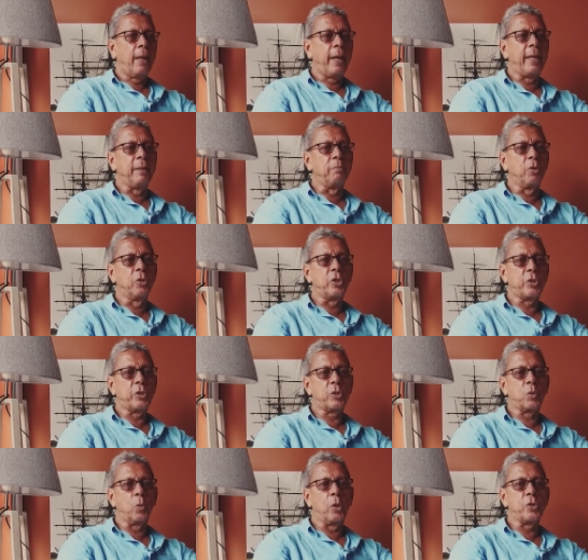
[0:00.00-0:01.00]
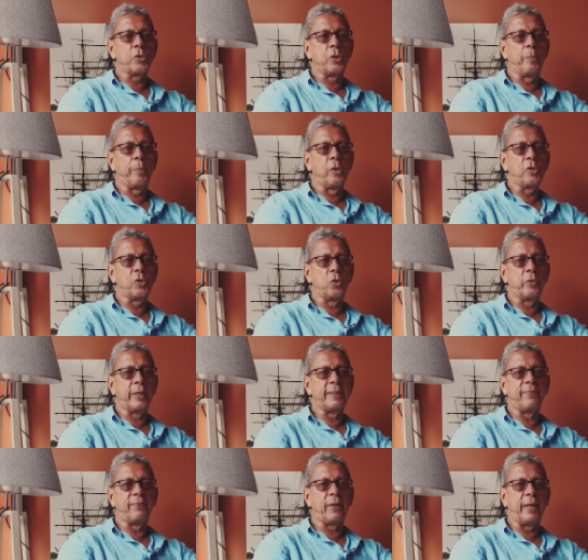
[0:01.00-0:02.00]
and Mauritius was supposed to
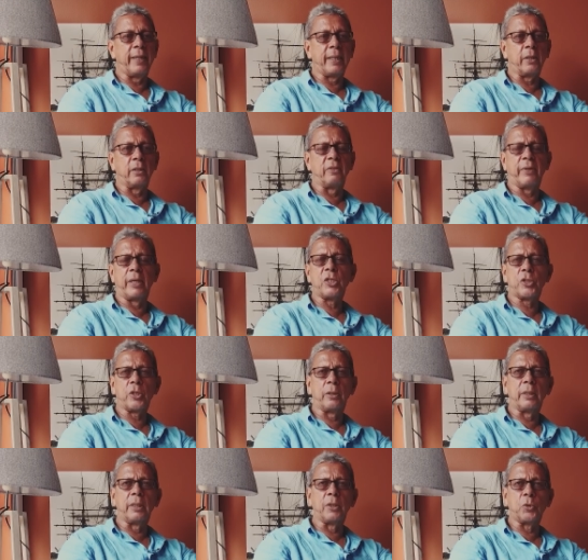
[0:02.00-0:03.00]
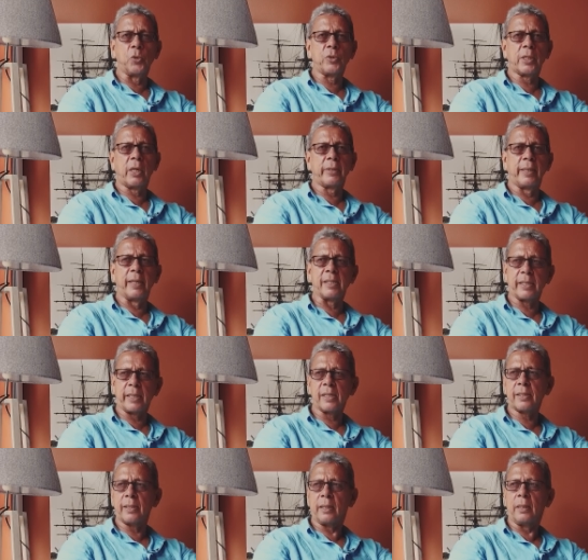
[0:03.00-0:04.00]
ratify the convention in
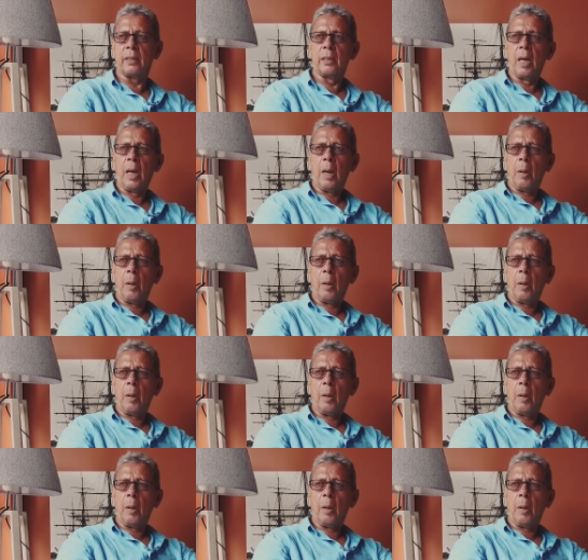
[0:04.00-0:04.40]
2016,